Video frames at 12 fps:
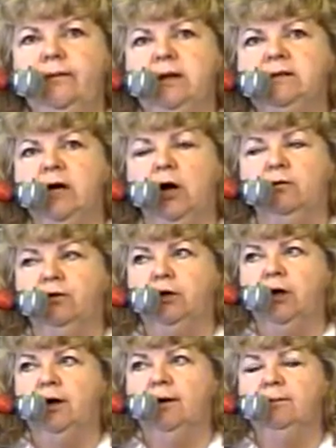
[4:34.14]
to
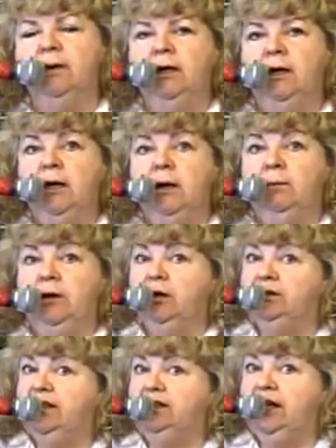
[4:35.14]
overcome.
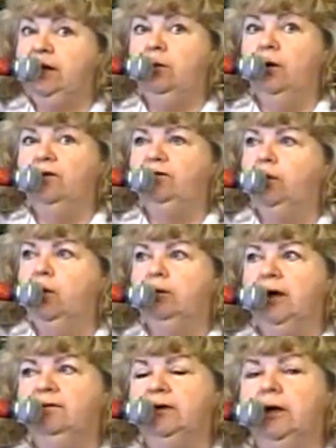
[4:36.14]
Because I'll tell you what, if you don't
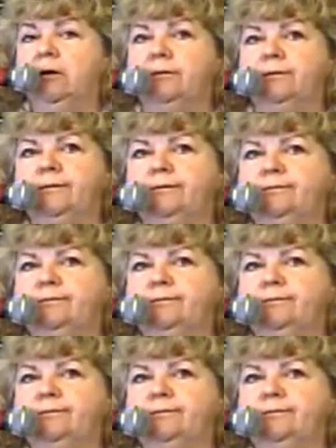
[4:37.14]
have long,